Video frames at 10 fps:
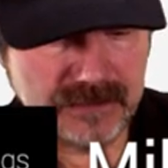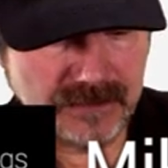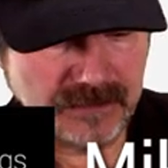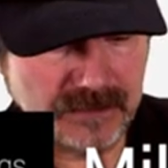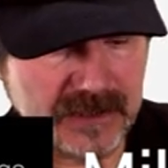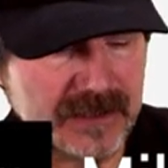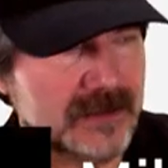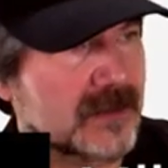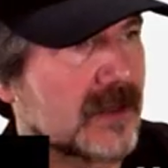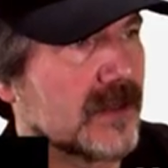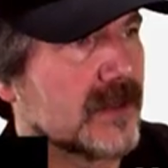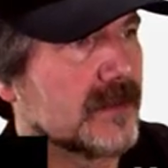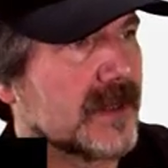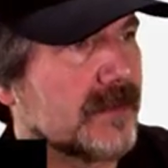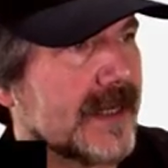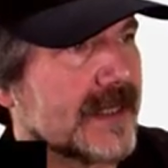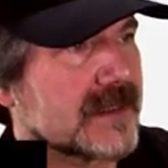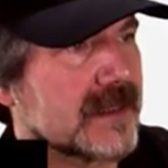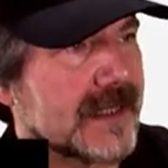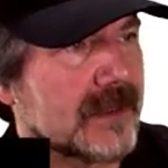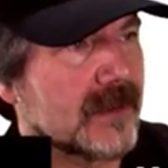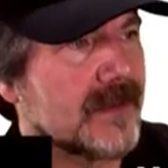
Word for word: because we're a little bit past an hour,